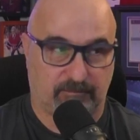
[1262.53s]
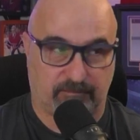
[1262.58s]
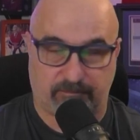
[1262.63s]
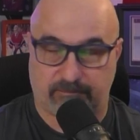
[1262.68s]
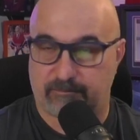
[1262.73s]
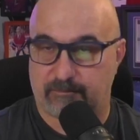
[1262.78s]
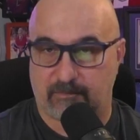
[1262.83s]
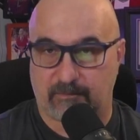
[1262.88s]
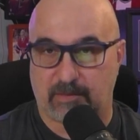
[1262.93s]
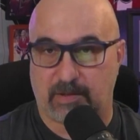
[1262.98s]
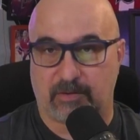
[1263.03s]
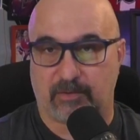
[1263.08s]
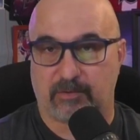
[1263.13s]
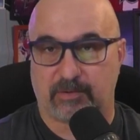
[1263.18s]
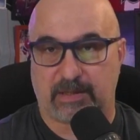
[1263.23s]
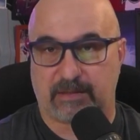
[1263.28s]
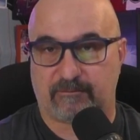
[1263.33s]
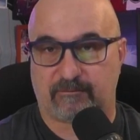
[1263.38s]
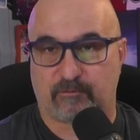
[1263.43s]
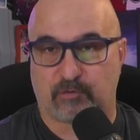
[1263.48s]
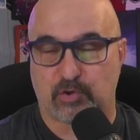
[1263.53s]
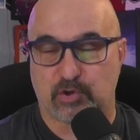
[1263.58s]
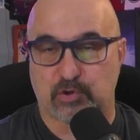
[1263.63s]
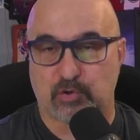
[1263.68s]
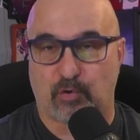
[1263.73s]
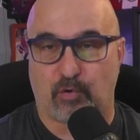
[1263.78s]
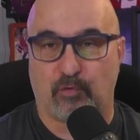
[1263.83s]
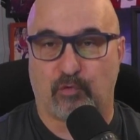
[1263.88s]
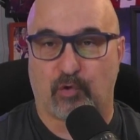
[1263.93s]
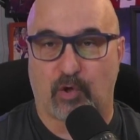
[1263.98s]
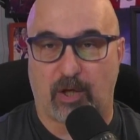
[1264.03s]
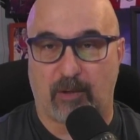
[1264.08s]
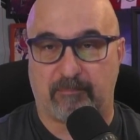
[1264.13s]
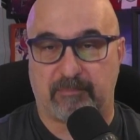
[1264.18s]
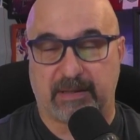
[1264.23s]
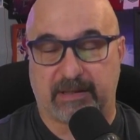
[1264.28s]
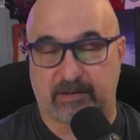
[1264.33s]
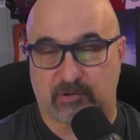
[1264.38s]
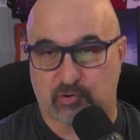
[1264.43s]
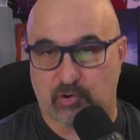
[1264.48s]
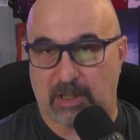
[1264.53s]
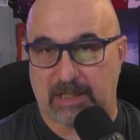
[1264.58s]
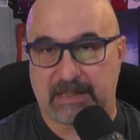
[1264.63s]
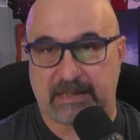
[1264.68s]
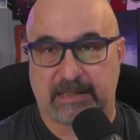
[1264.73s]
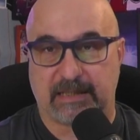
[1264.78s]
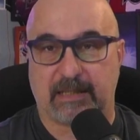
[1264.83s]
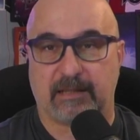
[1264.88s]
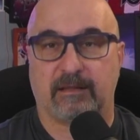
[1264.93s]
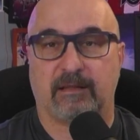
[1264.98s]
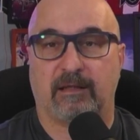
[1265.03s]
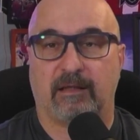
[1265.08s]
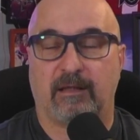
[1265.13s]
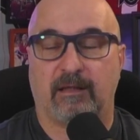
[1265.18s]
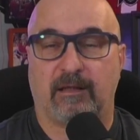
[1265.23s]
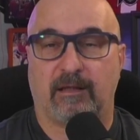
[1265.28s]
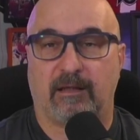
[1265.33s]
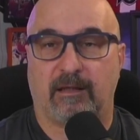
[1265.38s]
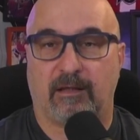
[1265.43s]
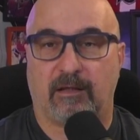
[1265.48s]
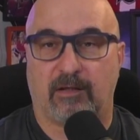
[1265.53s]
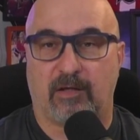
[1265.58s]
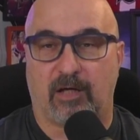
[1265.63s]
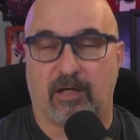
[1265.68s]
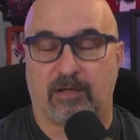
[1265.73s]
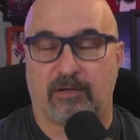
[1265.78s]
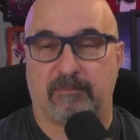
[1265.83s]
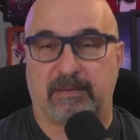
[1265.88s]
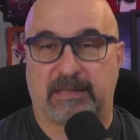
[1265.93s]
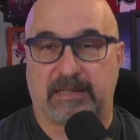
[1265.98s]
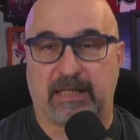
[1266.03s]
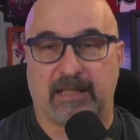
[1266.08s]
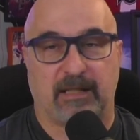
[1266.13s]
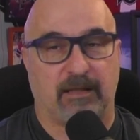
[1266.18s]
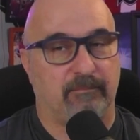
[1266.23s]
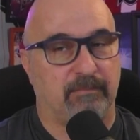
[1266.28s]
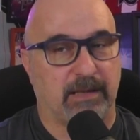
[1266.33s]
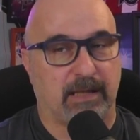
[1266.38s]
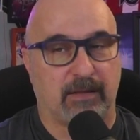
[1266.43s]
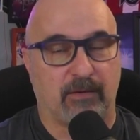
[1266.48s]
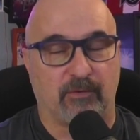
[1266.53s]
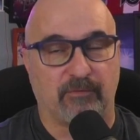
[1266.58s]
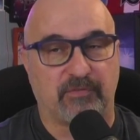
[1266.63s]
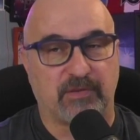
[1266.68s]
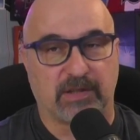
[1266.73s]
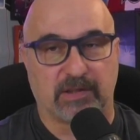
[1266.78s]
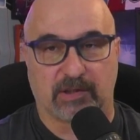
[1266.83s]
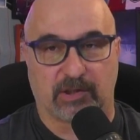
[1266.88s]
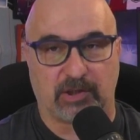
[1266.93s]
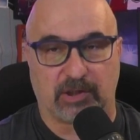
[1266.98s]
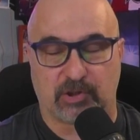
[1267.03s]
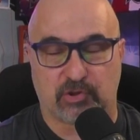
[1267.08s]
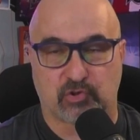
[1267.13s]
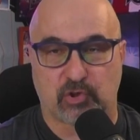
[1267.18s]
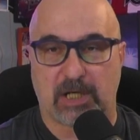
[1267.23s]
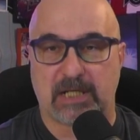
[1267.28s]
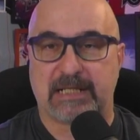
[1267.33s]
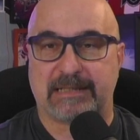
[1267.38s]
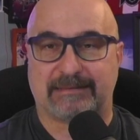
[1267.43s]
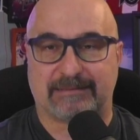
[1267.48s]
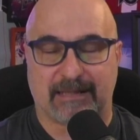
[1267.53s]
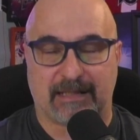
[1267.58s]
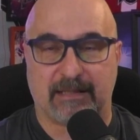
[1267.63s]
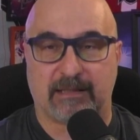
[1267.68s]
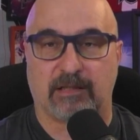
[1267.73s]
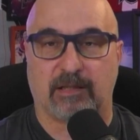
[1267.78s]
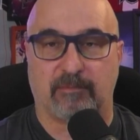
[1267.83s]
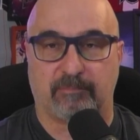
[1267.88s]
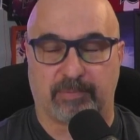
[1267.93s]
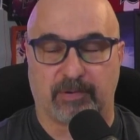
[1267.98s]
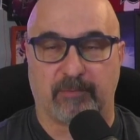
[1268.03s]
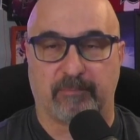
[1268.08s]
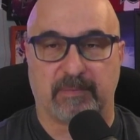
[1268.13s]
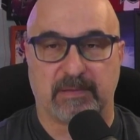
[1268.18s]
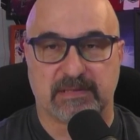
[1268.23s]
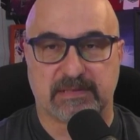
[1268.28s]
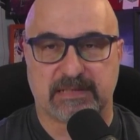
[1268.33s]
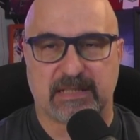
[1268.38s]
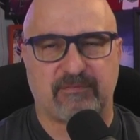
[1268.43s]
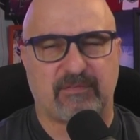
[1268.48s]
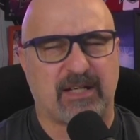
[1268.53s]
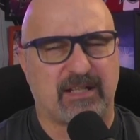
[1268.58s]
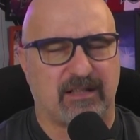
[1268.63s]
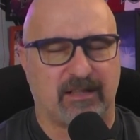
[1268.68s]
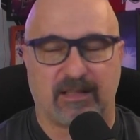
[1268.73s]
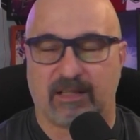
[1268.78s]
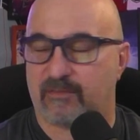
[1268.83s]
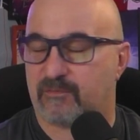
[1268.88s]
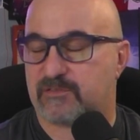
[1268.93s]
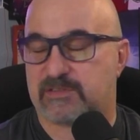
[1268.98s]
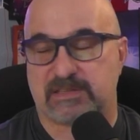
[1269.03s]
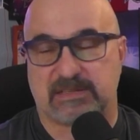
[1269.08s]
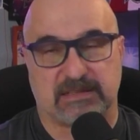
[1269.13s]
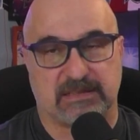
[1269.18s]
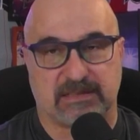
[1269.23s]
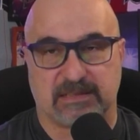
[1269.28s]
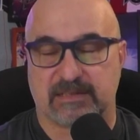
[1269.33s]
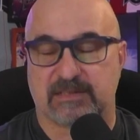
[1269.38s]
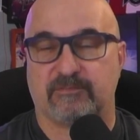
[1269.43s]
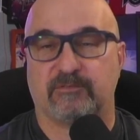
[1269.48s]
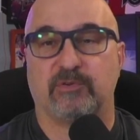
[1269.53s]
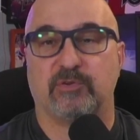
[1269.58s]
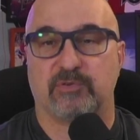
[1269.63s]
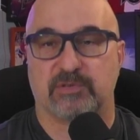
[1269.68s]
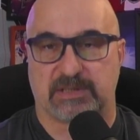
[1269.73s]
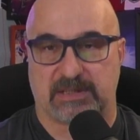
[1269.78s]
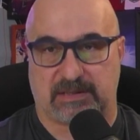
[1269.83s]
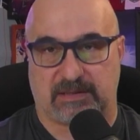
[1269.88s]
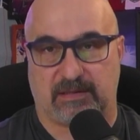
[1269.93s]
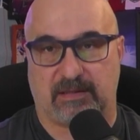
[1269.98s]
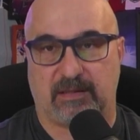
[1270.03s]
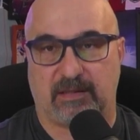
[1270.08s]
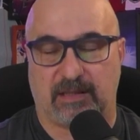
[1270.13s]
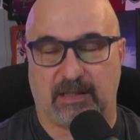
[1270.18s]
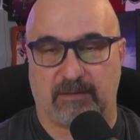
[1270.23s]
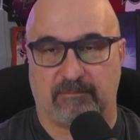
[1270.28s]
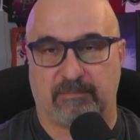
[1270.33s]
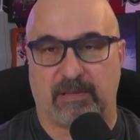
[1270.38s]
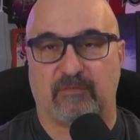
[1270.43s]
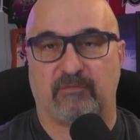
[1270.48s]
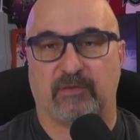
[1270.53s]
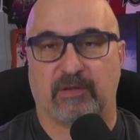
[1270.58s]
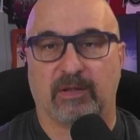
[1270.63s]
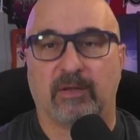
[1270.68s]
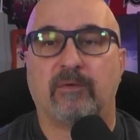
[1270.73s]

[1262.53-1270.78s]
that first overall pick and try to get Connor McKenna. But I don't think they're going to try to tank on purpose. They've had enough seasons of losing in Buffalo.